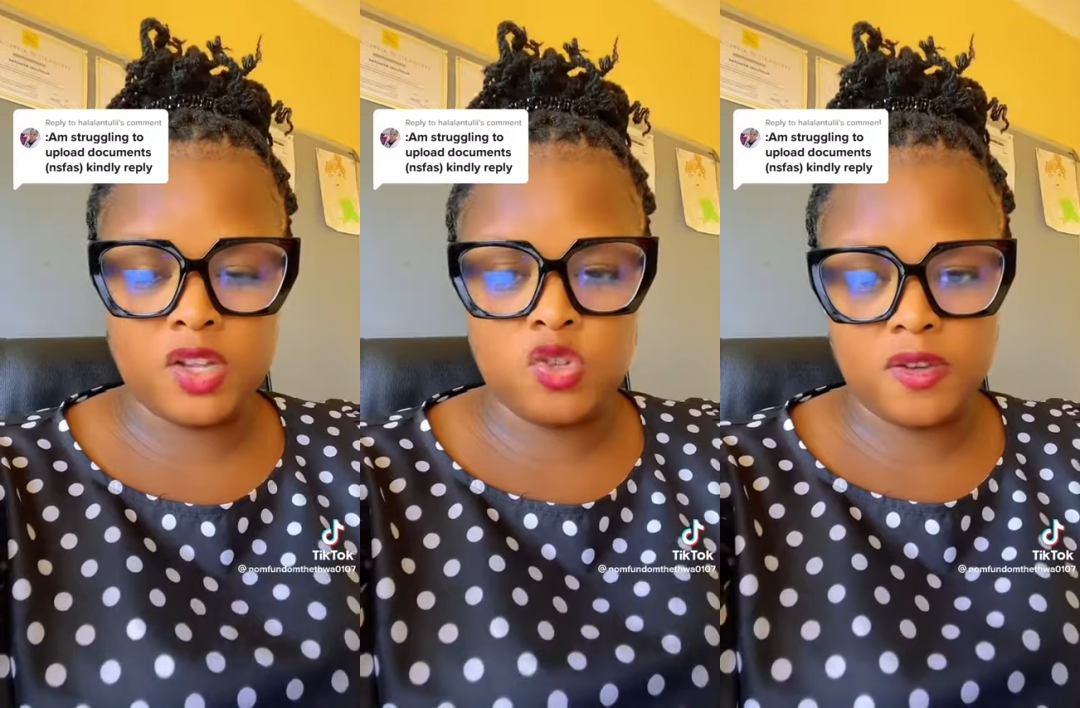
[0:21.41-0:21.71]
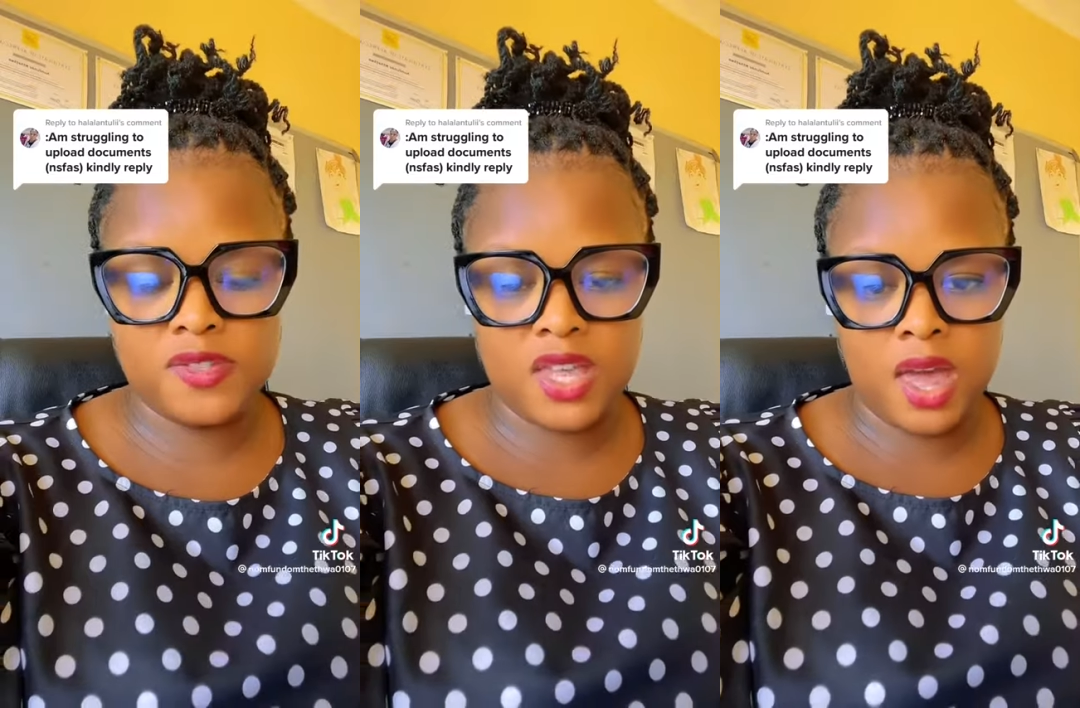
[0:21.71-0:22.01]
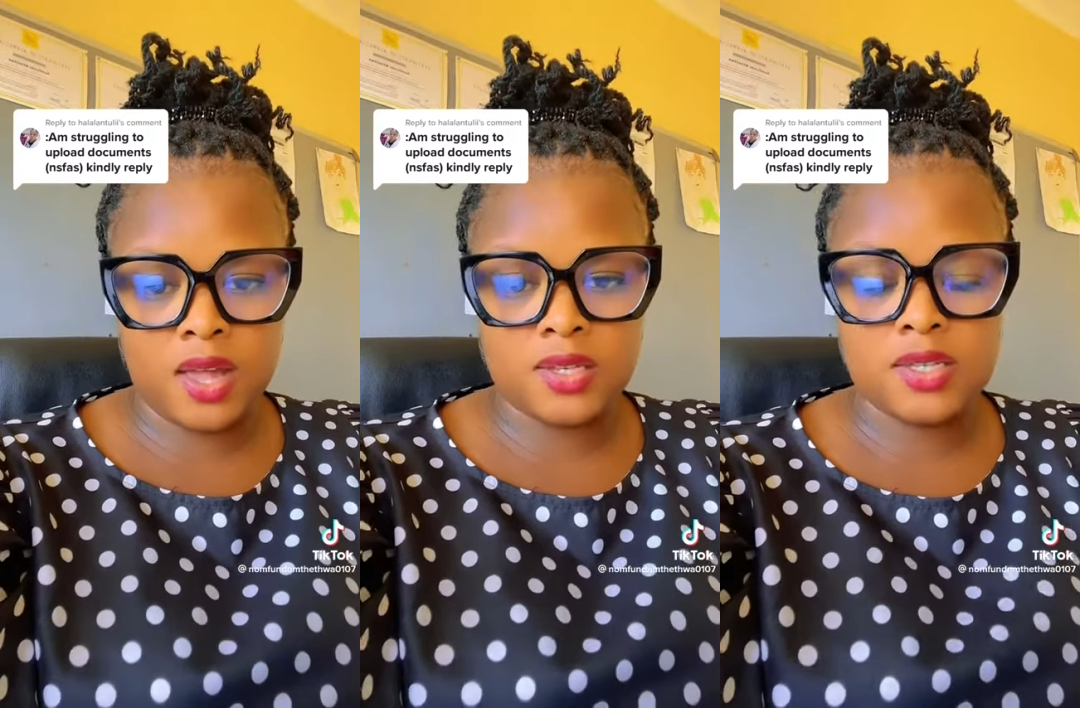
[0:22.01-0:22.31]
that you have
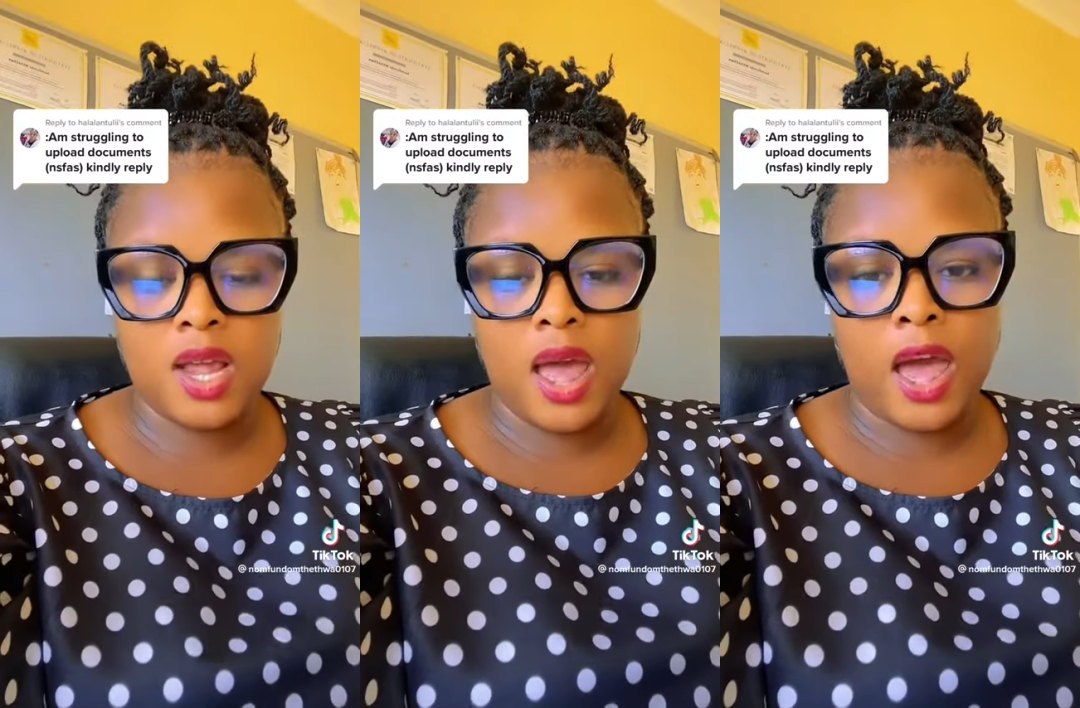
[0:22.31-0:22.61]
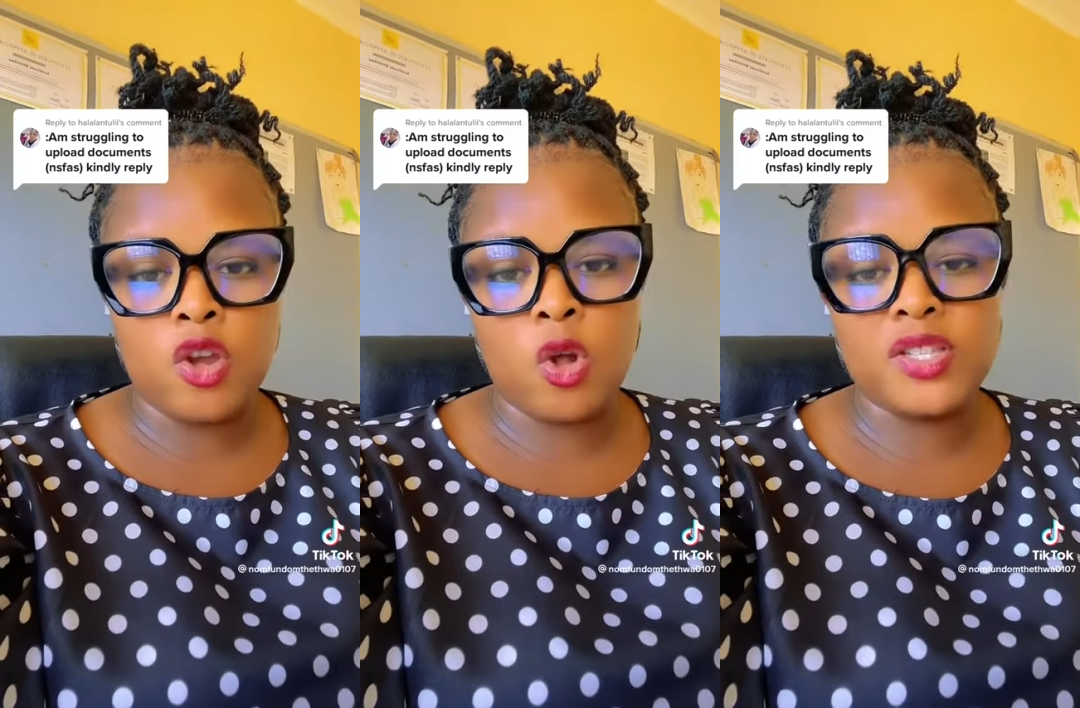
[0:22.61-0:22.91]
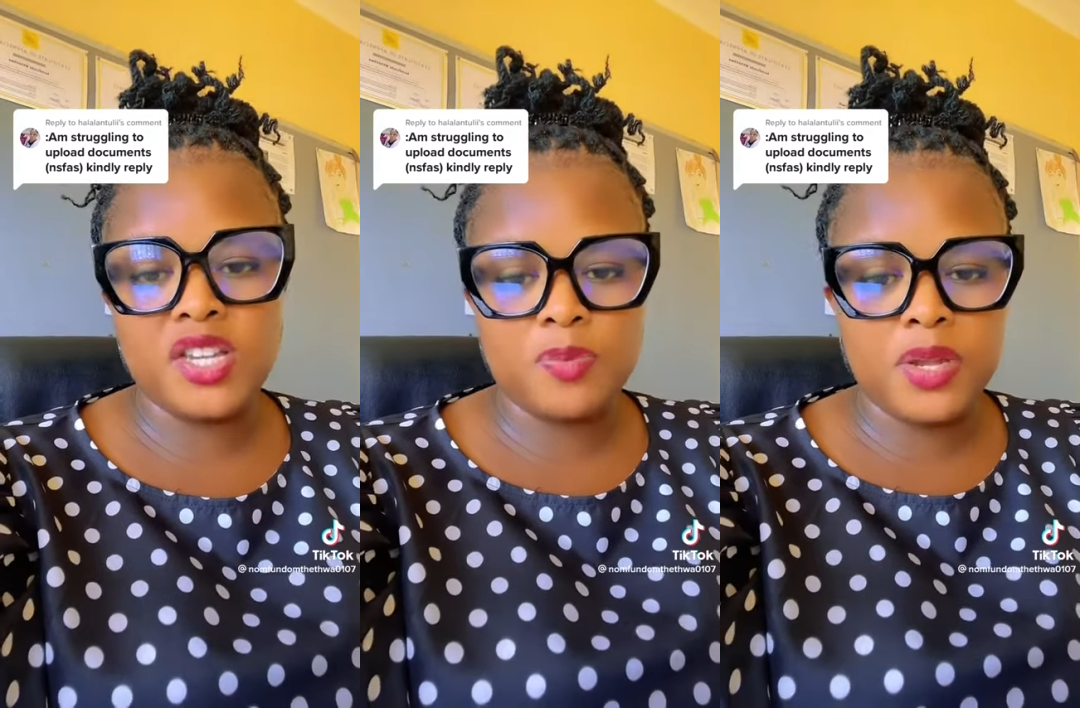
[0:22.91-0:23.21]
scanned are
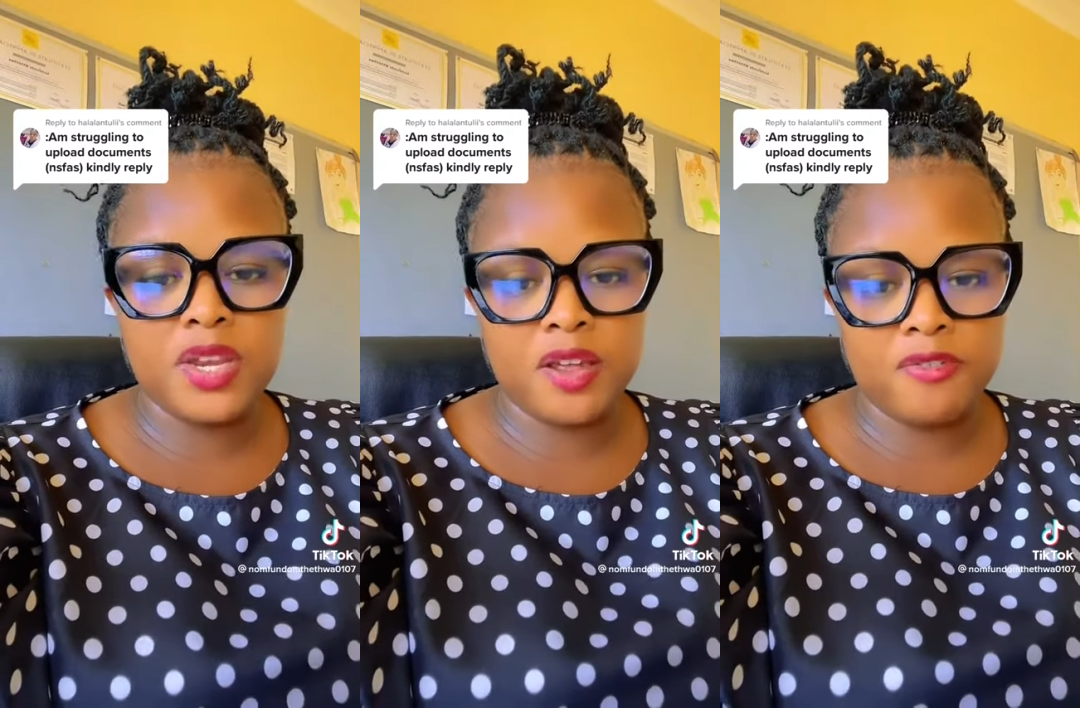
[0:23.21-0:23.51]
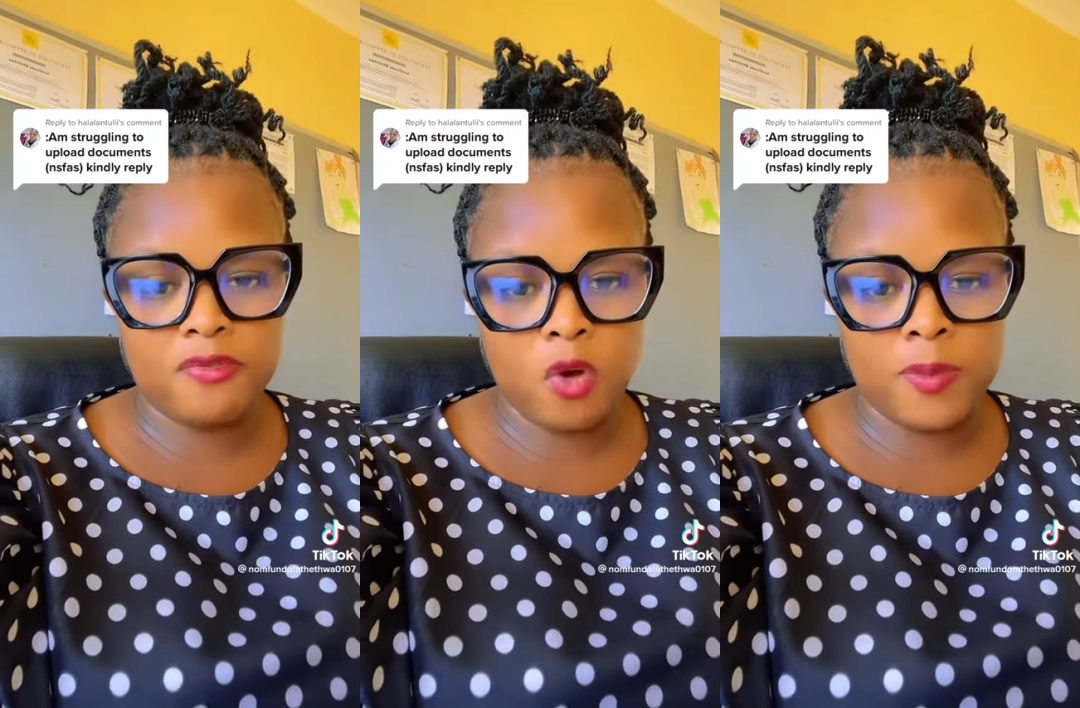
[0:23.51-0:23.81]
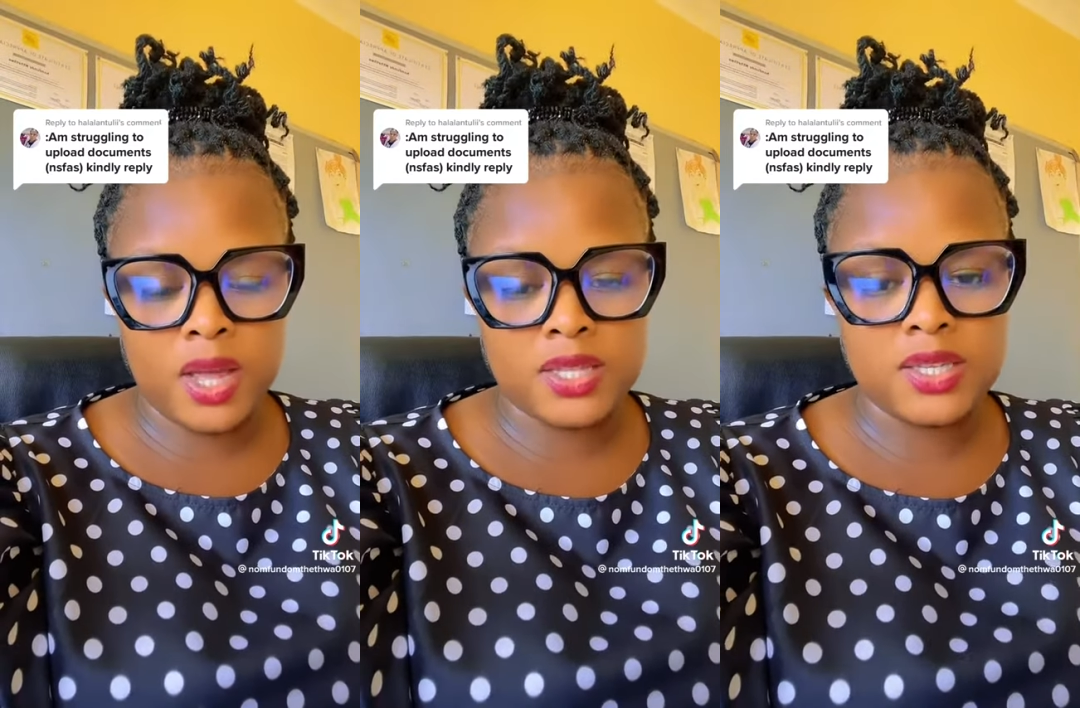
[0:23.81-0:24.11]
not in PDF
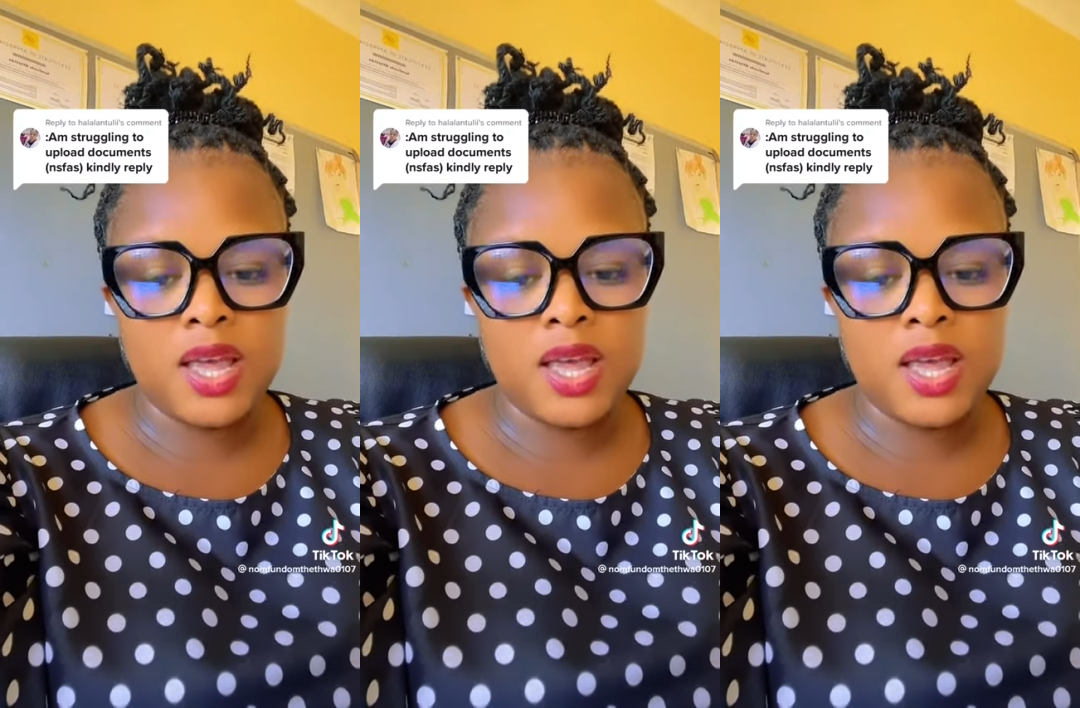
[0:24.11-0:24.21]
format,